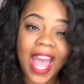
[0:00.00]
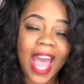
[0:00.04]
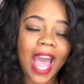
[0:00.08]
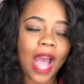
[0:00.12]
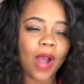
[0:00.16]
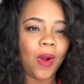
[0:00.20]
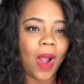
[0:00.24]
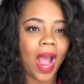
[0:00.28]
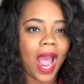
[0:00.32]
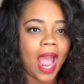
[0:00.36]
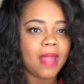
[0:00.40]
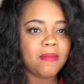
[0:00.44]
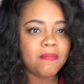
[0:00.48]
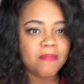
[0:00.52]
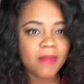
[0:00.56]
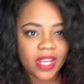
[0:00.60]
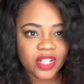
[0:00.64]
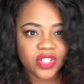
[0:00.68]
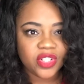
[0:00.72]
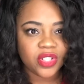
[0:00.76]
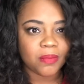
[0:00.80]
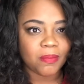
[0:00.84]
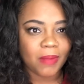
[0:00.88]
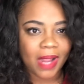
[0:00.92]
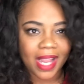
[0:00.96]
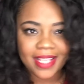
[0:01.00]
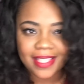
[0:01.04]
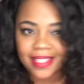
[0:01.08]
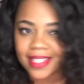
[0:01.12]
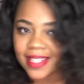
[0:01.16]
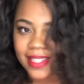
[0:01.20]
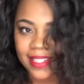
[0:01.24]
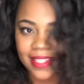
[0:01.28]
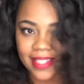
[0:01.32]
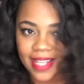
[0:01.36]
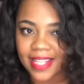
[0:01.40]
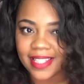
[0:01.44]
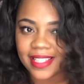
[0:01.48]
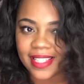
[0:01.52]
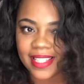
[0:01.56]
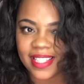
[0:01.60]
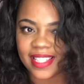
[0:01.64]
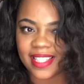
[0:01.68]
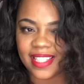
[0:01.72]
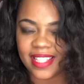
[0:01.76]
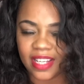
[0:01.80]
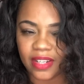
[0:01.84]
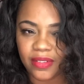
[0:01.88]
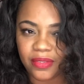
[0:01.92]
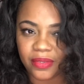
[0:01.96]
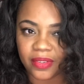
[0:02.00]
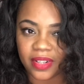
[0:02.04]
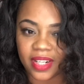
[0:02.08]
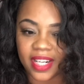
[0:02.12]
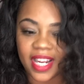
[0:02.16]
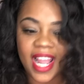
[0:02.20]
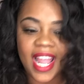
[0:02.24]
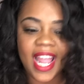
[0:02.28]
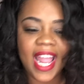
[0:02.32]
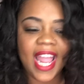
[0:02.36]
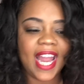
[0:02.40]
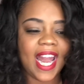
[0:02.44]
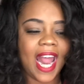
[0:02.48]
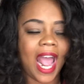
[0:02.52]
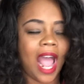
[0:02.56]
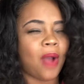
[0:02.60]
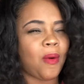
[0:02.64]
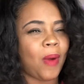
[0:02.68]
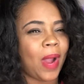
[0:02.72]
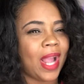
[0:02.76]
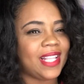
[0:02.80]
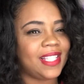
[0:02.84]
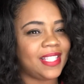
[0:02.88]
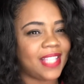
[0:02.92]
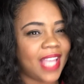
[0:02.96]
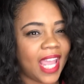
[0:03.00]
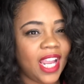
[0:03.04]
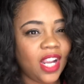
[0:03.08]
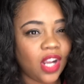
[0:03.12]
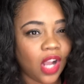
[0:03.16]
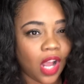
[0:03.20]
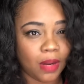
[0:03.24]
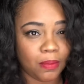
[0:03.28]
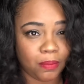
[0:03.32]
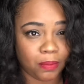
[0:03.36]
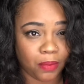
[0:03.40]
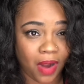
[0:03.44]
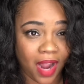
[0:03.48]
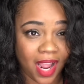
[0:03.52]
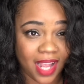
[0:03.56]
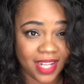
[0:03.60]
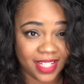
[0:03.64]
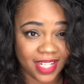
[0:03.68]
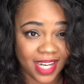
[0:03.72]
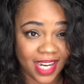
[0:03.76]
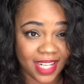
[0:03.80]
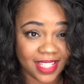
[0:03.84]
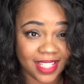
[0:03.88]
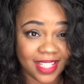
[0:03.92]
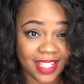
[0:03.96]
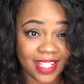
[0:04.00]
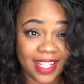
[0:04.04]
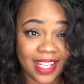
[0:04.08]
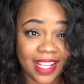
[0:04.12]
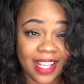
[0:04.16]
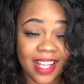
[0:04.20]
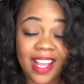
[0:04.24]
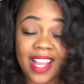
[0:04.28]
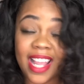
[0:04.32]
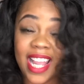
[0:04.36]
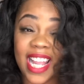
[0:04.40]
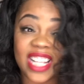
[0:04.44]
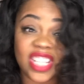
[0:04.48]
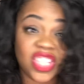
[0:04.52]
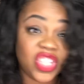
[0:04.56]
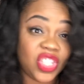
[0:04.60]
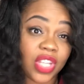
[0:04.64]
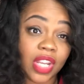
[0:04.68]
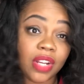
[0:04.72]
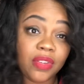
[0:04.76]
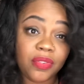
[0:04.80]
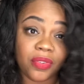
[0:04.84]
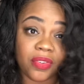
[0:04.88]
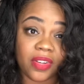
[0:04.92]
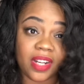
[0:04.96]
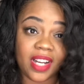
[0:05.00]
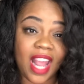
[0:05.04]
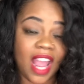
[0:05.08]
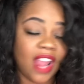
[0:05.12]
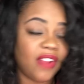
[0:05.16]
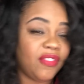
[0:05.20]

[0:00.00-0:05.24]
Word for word: how I measure my success is different, and how I take on projects, it's different.